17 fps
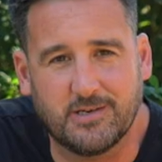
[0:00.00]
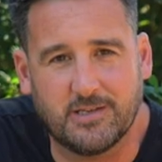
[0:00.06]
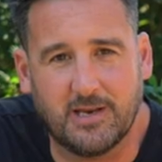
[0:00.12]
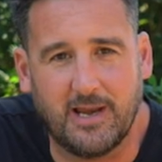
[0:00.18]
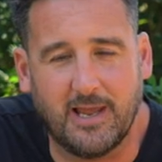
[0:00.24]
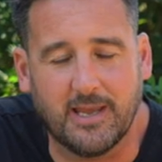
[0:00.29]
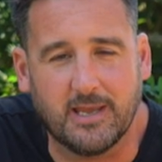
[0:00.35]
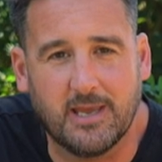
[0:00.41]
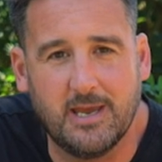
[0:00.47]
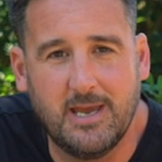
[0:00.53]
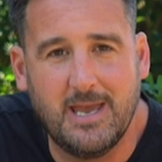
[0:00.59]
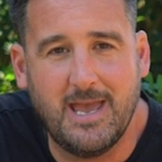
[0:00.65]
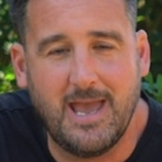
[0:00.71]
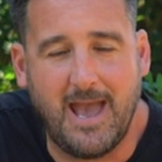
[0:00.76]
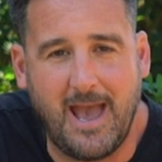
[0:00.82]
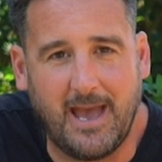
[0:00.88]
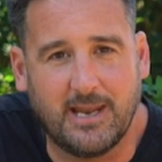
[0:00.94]
into lake
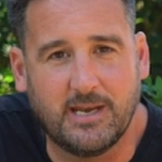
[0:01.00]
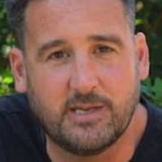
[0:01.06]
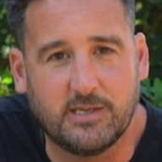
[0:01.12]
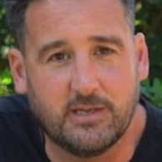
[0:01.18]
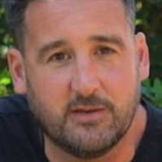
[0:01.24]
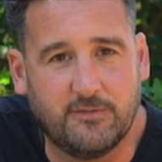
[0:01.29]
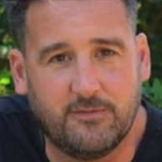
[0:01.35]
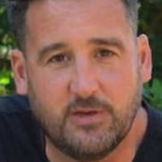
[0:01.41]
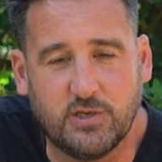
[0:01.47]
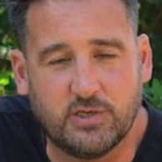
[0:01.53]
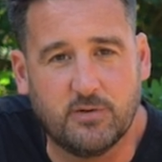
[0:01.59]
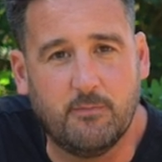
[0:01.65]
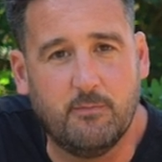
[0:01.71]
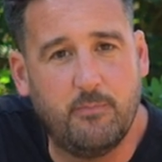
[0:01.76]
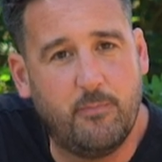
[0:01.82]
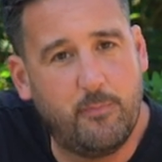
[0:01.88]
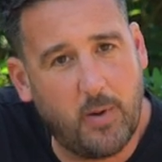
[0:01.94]
and you're
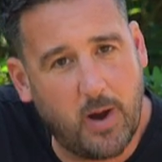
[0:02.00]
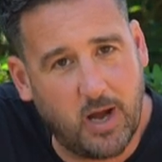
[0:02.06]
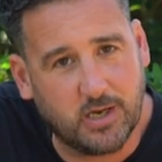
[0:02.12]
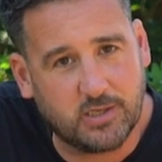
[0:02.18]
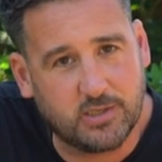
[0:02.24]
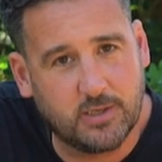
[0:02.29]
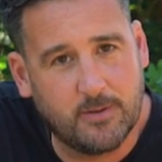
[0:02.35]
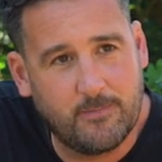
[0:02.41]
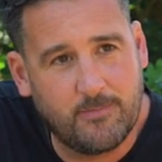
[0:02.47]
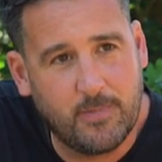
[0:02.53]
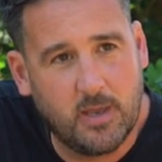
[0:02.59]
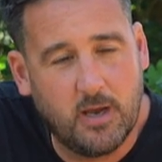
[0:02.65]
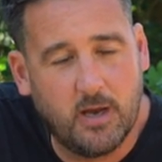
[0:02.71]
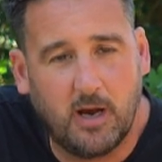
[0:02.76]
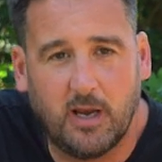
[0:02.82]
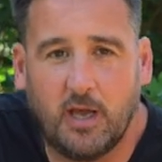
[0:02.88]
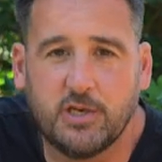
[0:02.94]
fishing, but
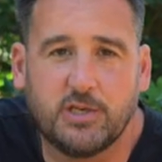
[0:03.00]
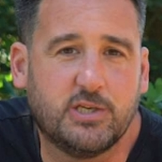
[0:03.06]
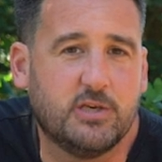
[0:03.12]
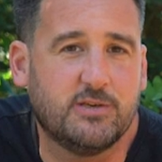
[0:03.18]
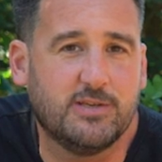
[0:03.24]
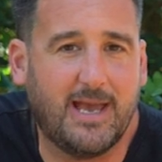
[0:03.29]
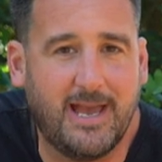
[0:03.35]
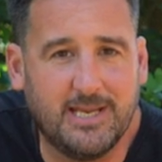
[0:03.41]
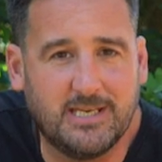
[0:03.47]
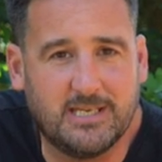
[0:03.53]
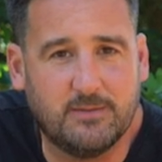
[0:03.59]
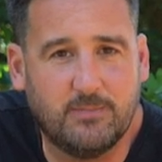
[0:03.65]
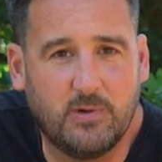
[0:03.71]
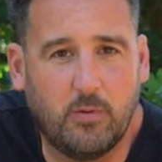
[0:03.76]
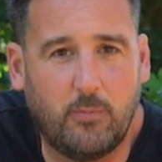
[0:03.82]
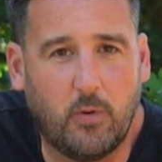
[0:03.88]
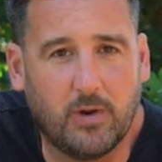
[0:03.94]
I like to use 18
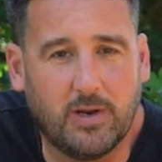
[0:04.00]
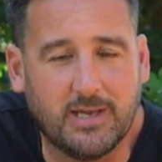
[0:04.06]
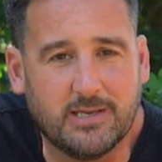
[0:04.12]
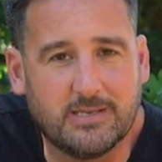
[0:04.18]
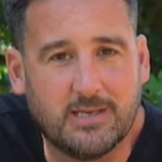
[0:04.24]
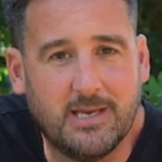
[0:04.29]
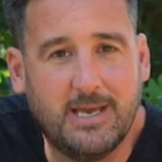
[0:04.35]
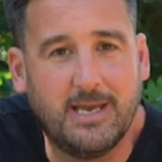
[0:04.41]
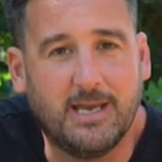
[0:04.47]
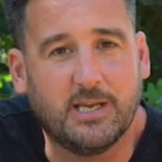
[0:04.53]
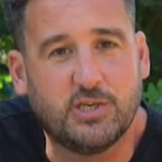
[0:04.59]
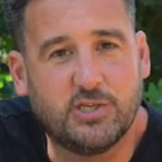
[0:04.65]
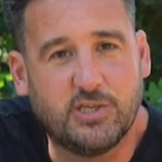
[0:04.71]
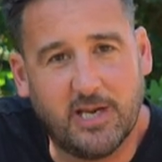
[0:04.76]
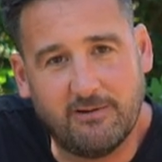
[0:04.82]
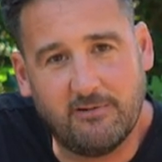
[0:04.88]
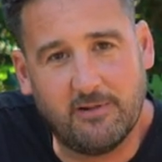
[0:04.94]
mil boilies
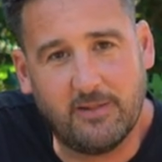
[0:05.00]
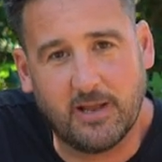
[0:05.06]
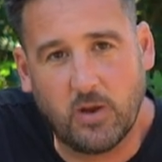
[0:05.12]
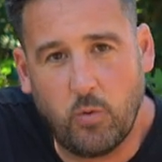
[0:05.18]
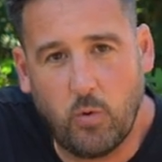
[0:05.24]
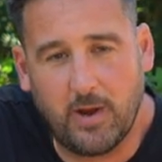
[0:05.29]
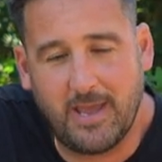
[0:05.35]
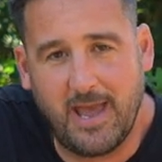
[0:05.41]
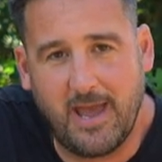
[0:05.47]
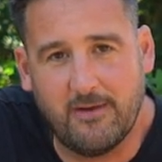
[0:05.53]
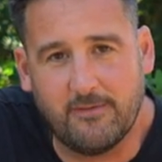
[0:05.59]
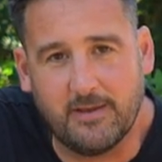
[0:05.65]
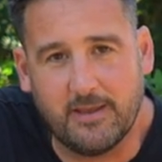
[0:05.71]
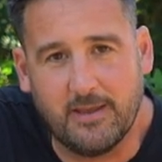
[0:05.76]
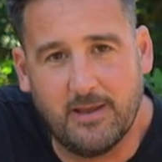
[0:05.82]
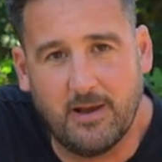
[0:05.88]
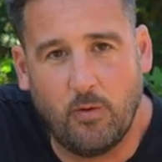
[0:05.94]
Generally, they're quite
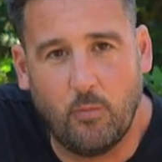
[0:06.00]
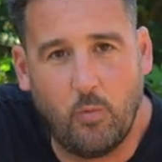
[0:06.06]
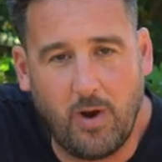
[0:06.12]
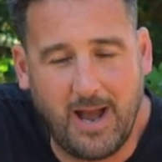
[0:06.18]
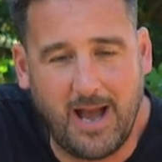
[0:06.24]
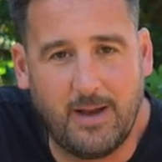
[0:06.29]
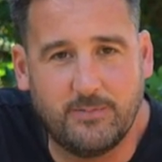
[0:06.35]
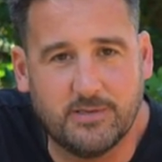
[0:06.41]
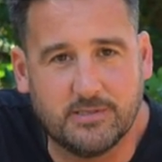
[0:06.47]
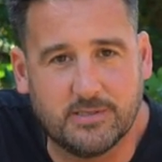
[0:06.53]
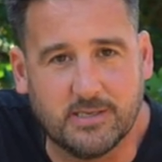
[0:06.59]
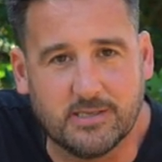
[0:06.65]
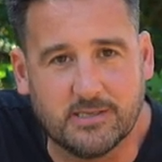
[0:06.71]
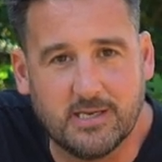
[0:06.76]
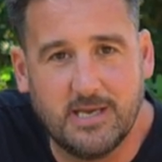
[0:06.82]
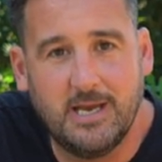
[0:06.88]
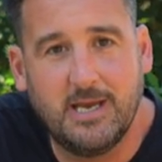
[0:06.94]
heavy, and what happens
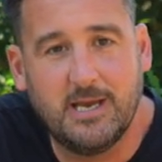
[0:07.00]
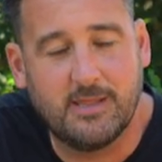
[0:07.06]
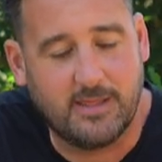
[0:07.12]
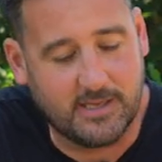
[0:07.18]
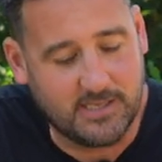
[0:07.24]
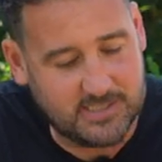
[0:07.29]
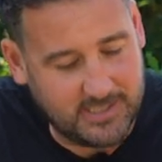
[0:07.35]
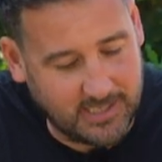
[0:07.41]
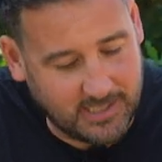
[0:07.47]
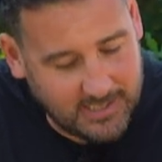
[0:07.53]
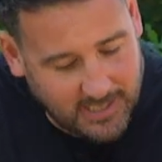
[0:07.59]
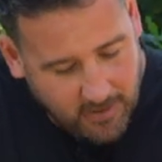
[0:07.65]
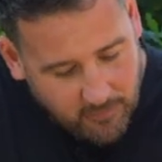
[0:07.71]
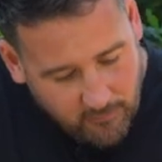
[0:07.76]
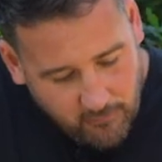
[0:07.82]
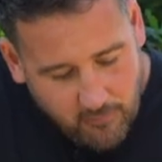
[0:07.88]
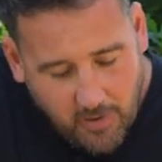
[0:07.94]
is they sink
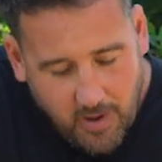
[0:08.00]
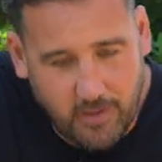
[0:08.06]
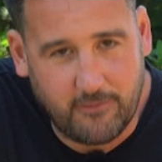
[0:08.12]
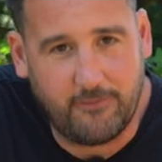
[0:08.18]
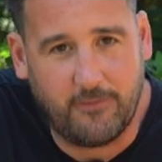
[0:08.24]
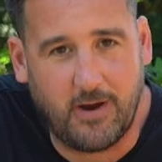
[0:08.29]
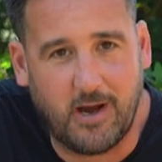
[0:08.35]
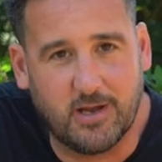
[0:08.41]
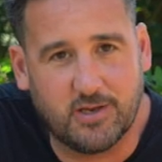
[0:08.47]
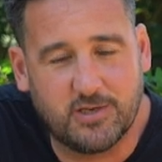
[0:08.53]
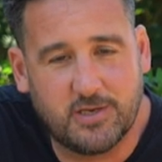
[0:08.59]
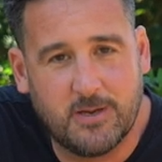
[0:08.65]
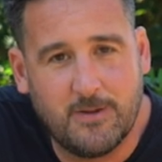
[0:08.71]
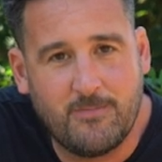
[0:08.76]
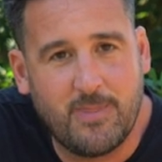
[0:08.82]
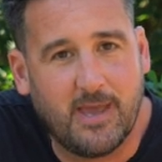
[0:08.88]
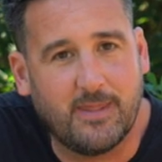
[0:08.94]
down rather
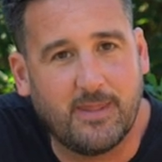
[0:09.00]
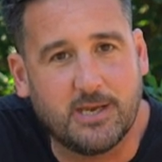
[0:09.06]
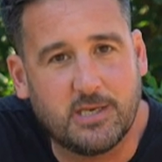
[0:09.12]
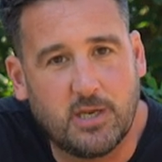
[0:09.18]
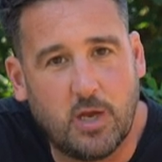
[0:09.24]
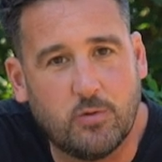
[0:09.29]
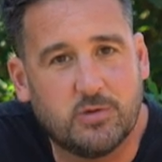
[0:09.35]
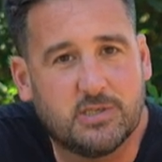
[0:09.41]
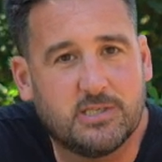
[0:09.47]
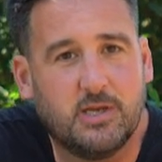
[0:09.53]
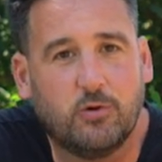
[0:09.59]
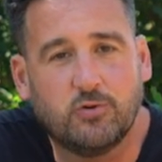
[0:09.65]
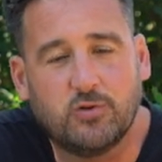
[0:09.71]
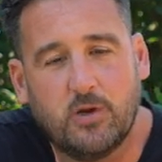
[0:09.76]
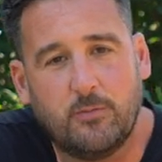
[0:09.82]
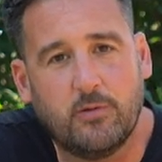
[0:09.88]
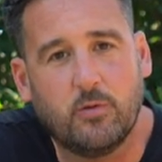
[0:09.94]
fast and they don't sit
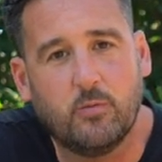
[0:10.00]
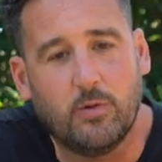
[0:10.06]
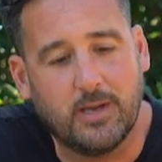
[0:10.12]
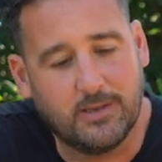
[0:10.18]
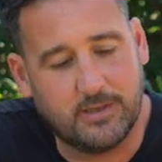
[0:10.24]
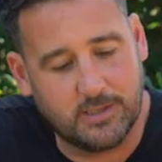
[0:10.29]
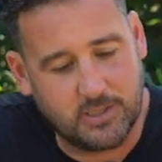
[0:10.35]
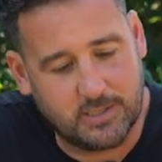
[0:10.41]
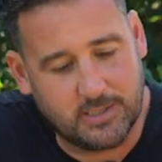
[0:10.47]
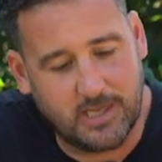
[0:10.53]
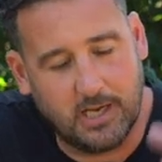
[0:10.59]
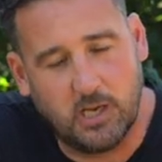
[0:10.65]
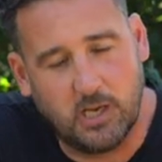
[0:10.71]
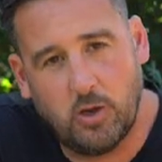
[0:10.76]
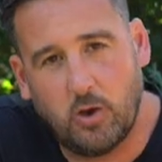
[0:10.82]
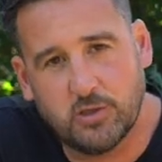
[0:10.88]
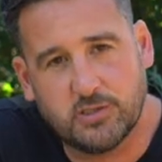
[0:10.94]
on top of the weed, they just get
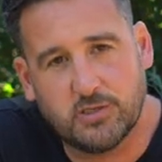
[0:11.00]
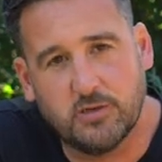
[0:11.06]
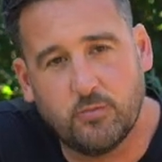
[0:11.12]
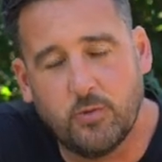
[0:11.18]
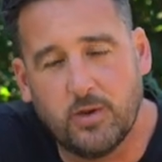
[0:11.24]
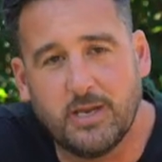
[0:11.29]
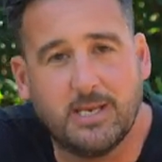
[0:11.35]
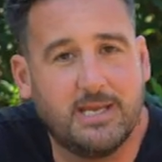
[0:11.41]
lost in the weed.